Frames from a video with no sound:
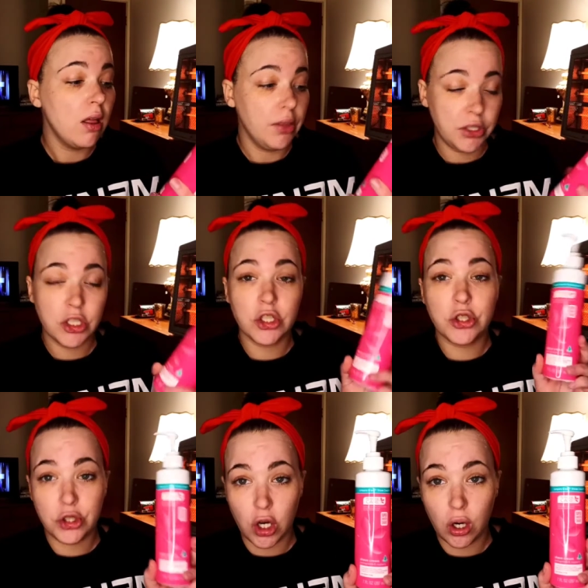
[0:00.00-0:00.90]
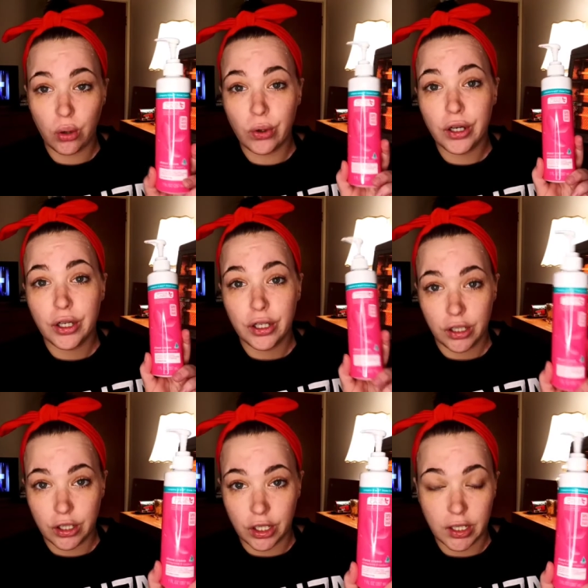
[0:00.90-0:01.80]
This is so
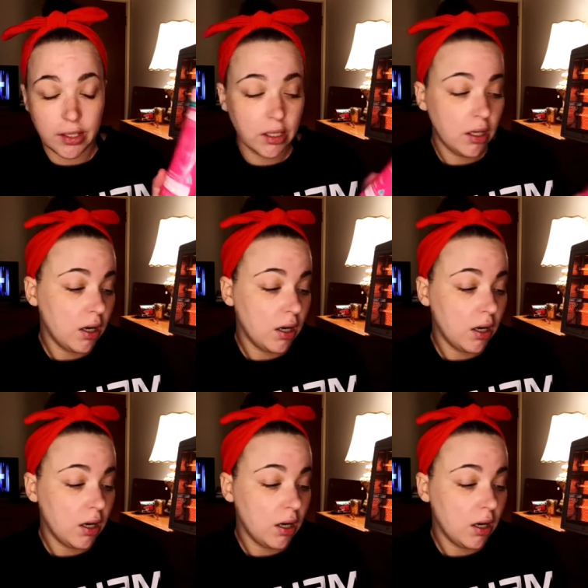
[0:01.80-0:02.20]
good.